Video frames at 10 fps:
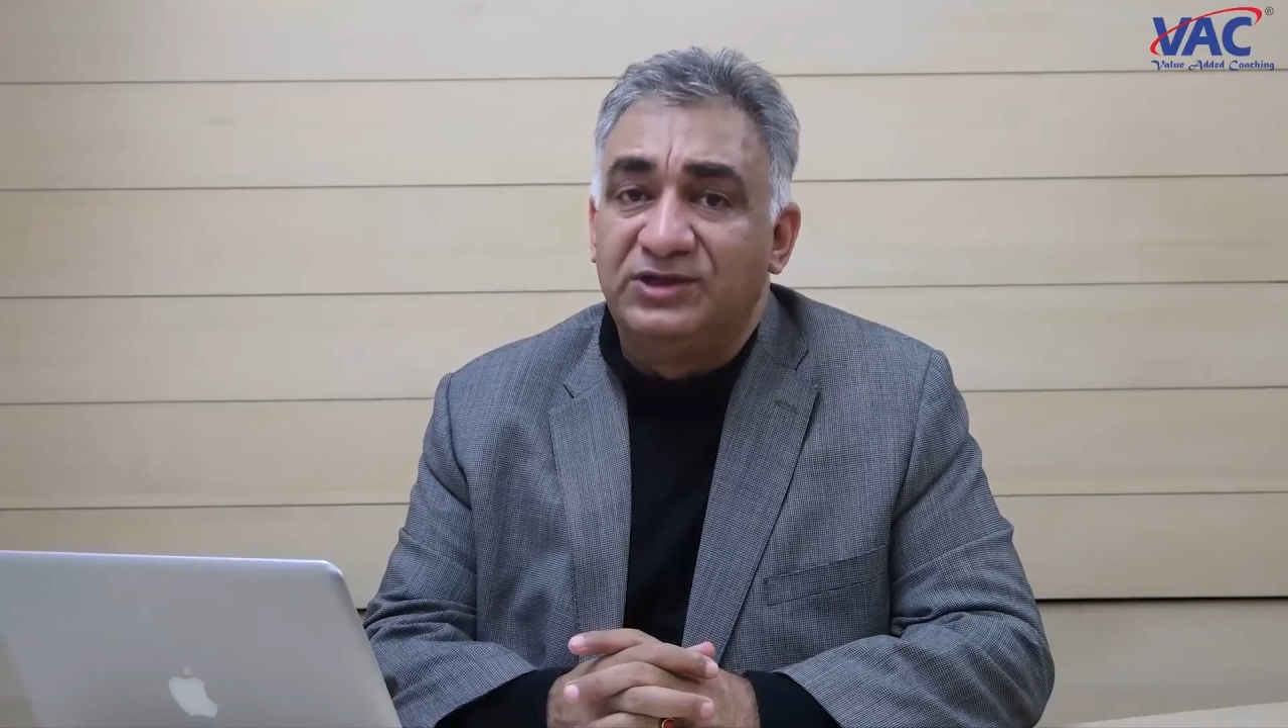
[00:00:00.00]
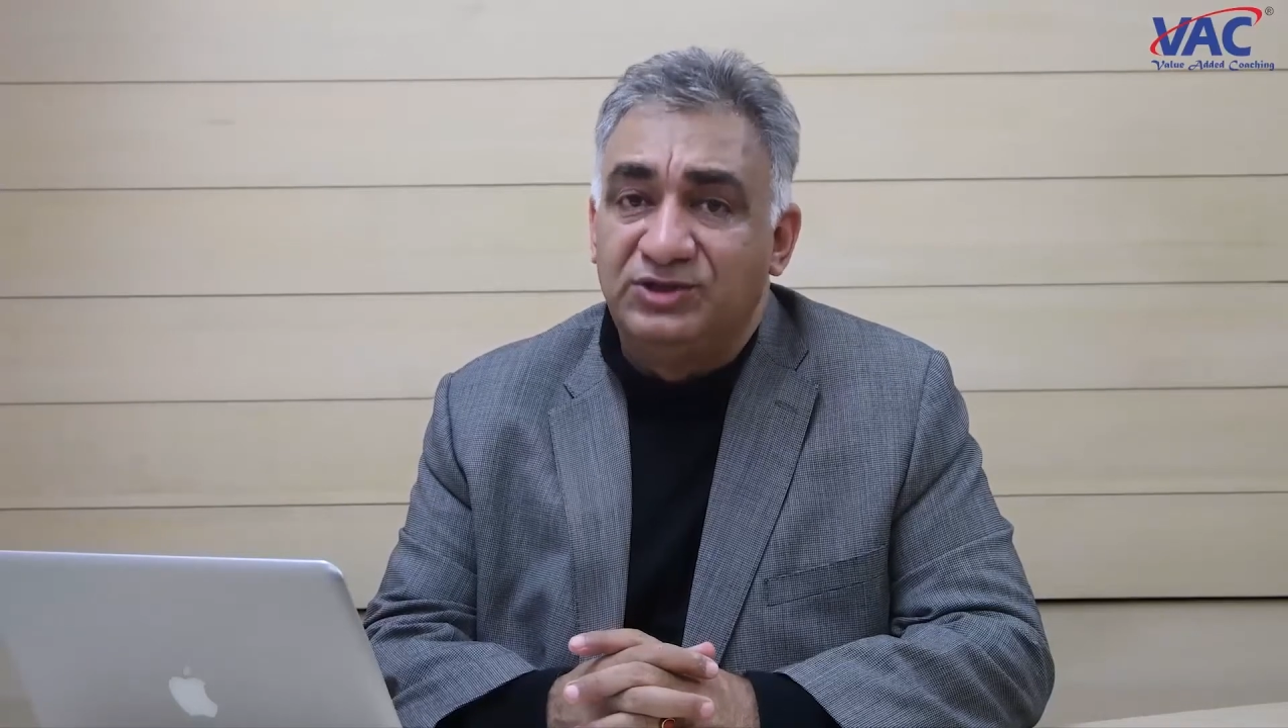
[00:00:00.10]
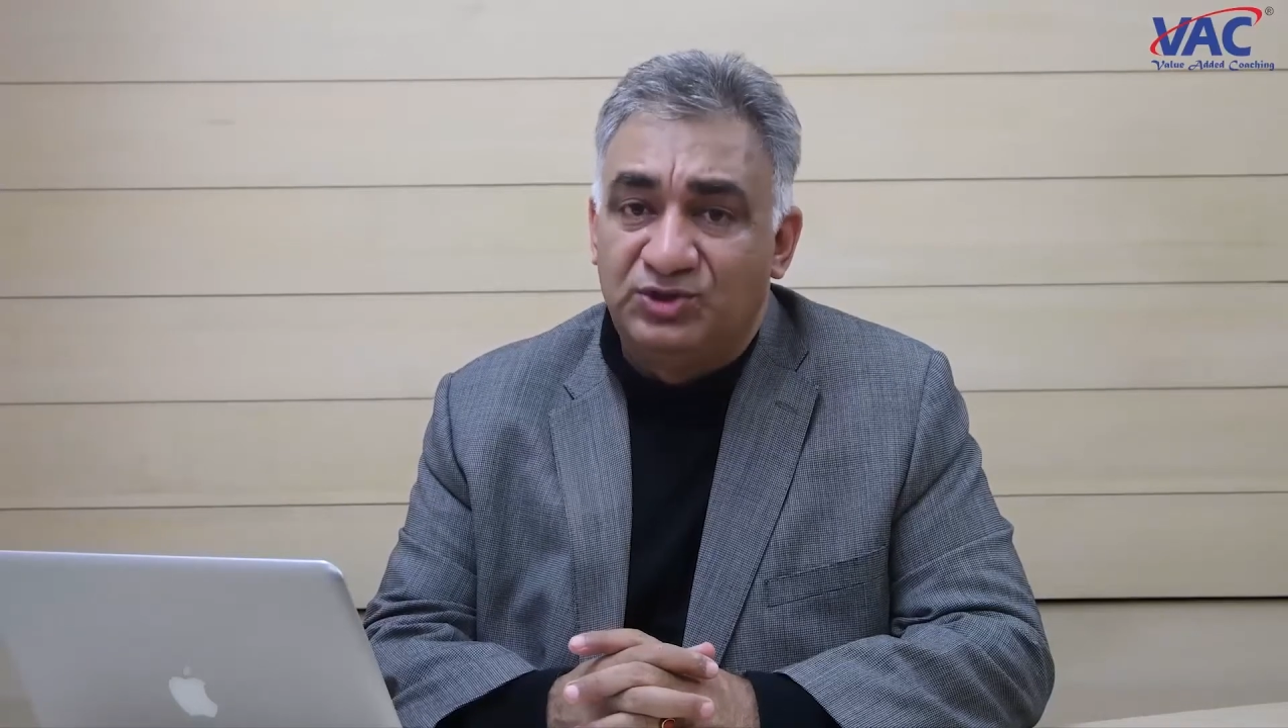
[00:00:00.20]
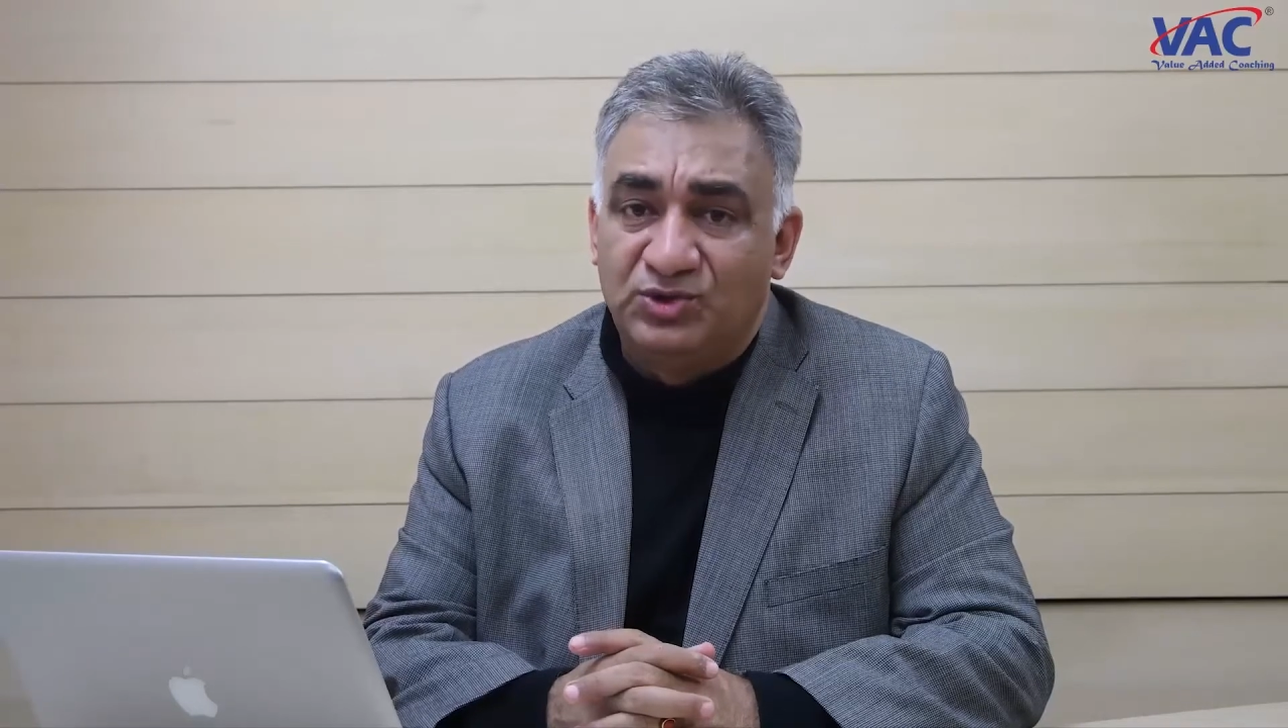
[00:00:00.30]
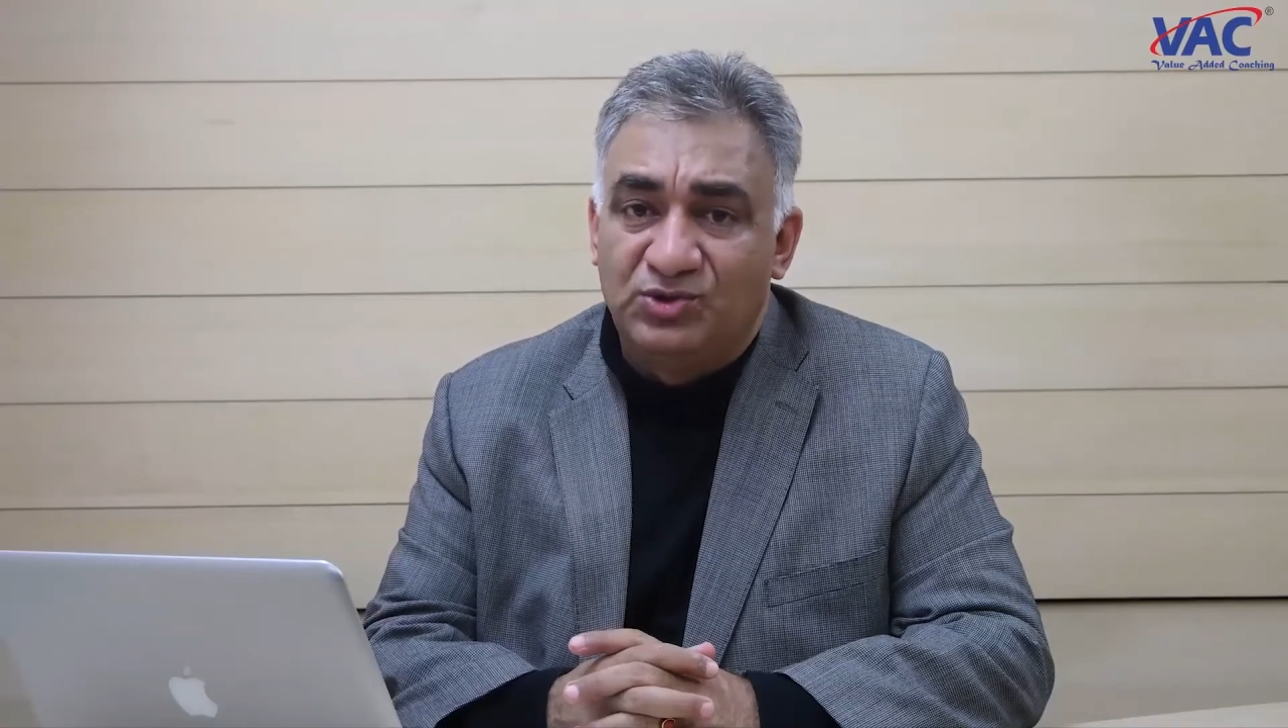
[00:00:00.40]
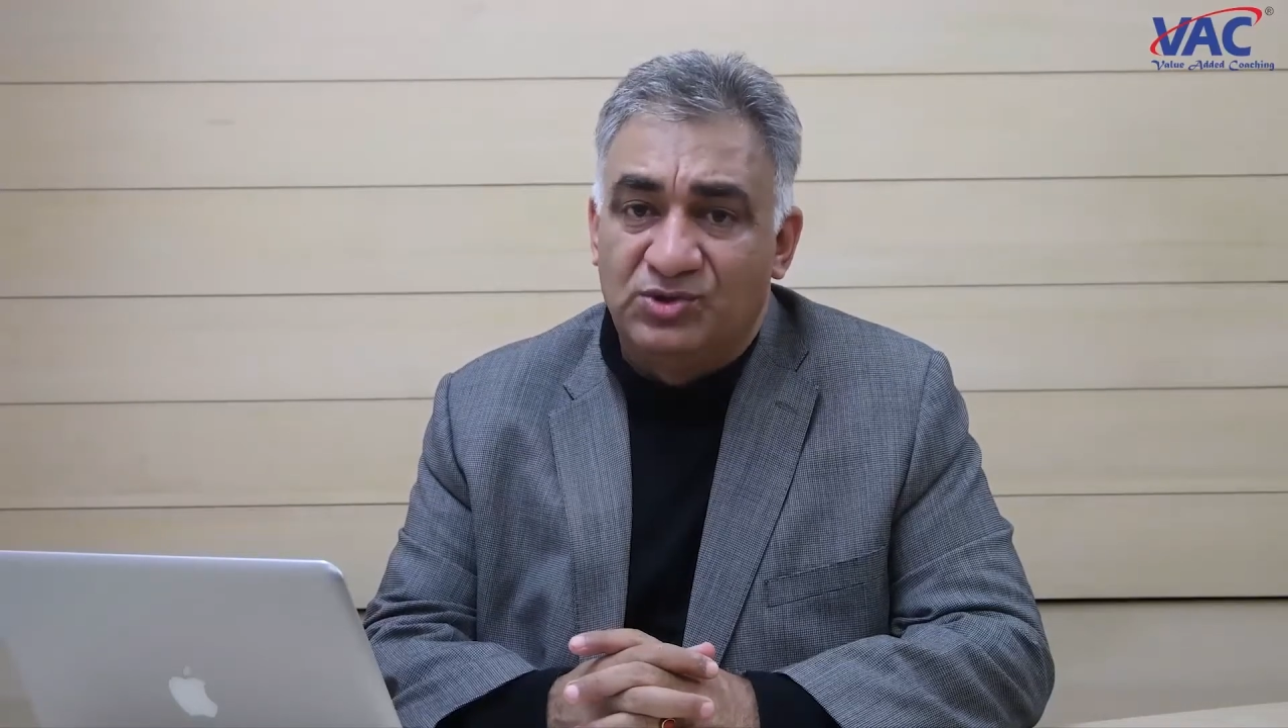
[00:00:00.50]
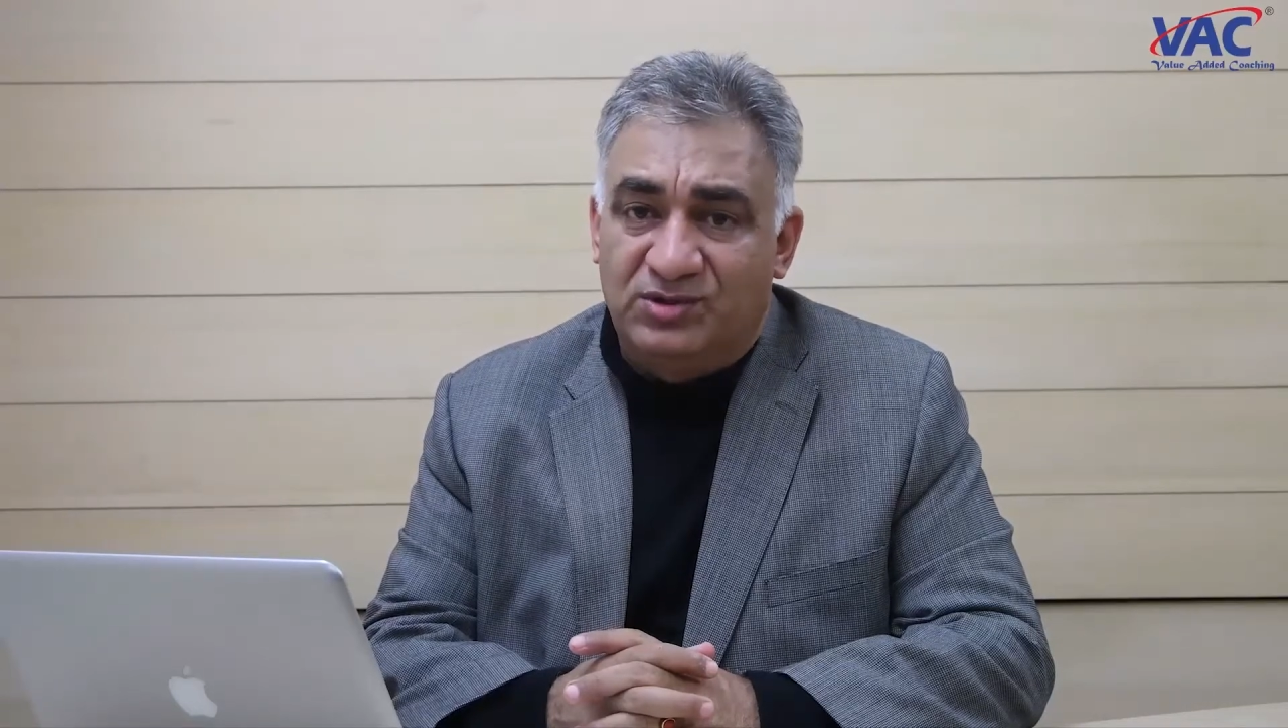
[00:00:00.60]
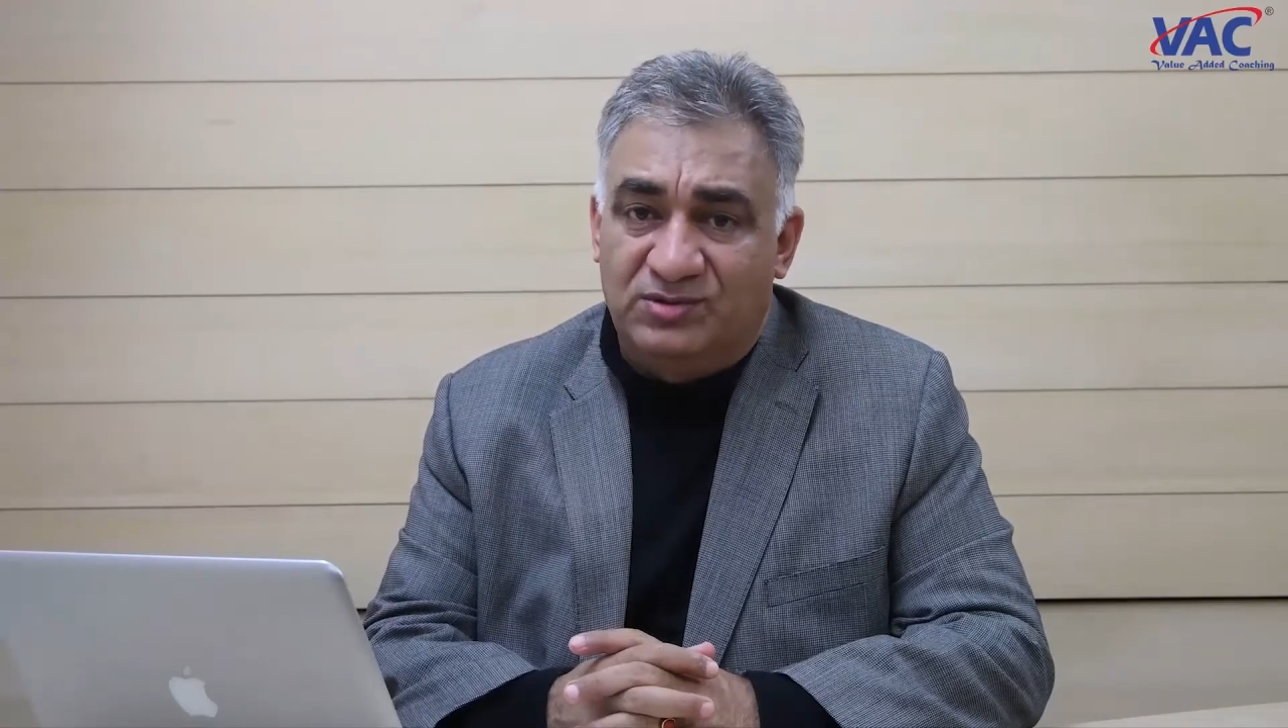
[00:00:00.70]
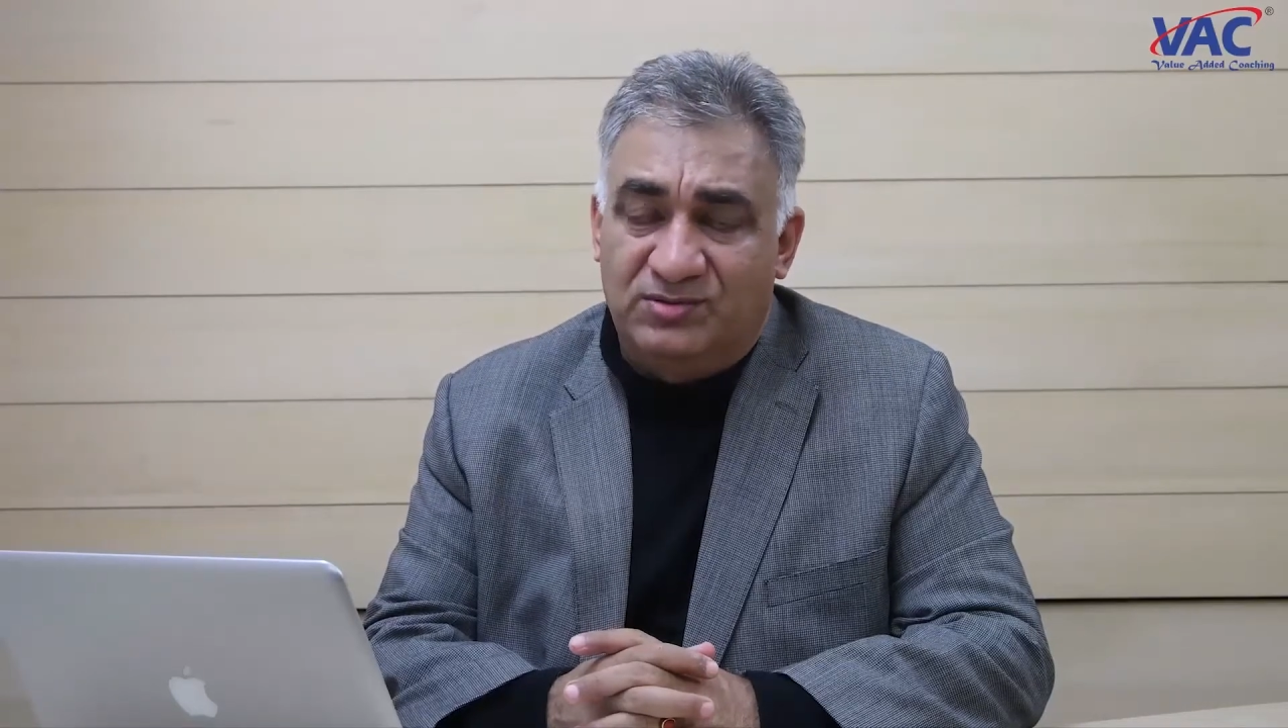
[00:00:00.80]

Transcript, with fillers: ensure